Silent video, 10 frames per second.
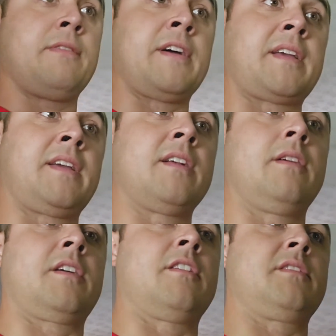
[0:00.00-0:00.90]
And if they can
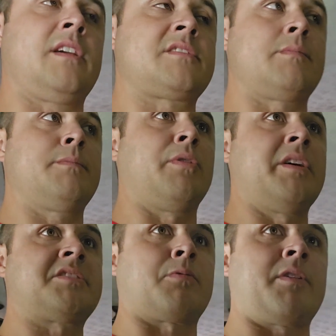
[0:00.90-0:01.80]
get something in
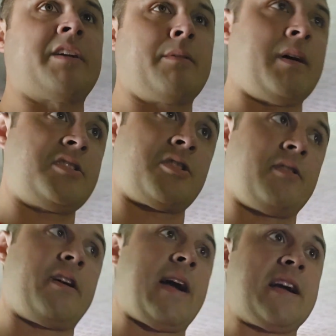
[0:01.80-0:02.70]
place to where they can make
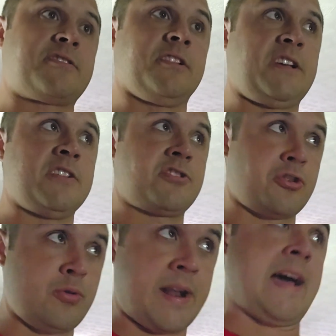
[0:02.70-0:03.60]
sure they're actually getting
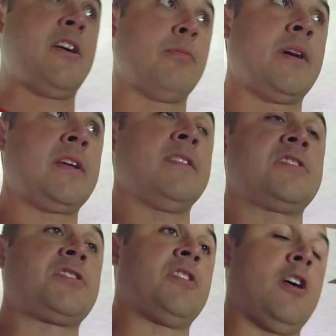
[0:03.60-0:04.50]
true NIL money,
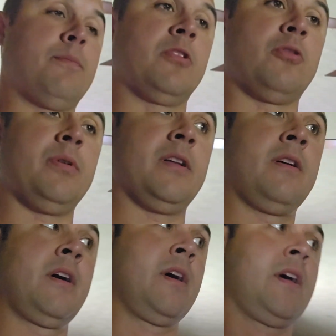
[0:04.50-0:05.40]
this should help a little bit.